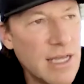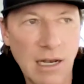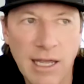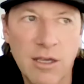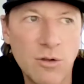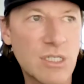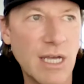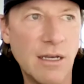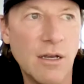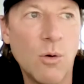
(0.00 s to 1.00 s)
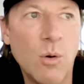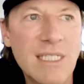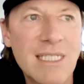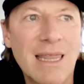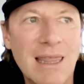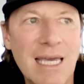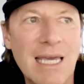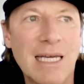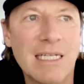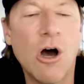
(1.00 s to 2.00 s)
And like you said, you know, what's the
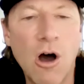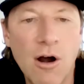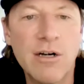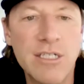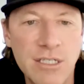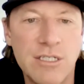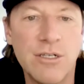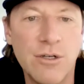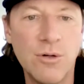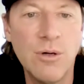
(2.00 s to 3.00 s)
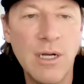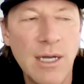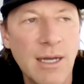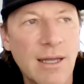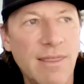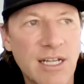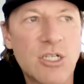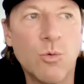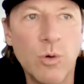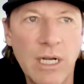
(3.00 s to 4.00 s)
thing that's hard to do
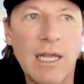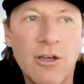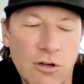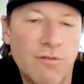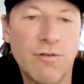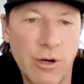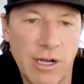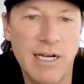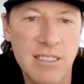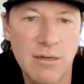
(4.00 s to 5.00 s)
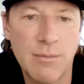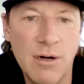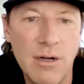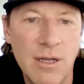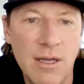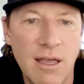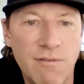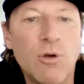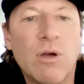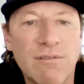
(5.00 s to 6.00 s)
that's really good for your customer?
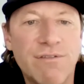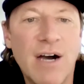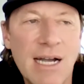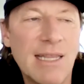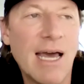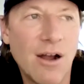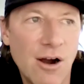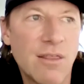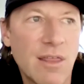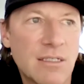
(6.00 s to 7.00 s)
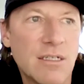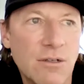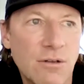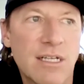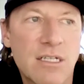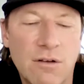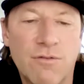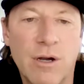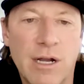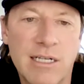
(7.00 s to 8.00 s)
If you can find that hard thing to do that's
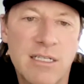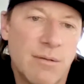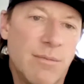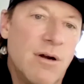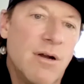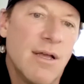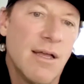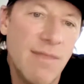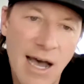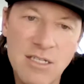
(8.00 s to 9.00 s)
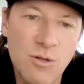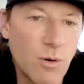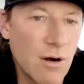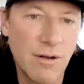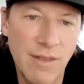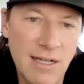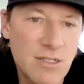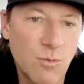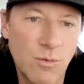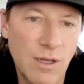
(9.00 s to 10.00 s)
good for your customer, that's where
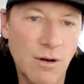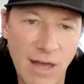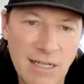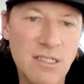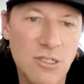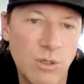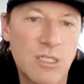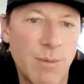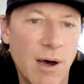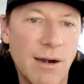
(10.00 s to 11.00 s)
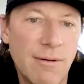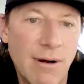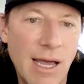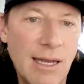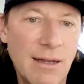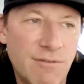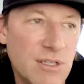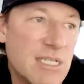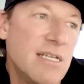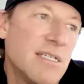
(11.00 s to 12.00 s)
that's you know that's a sweet spot, right? If
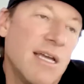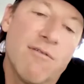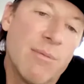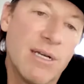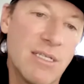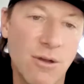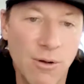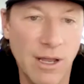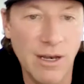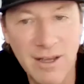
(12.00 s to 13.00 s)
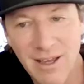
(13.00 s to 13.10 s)
it's easy, everybody's doing it.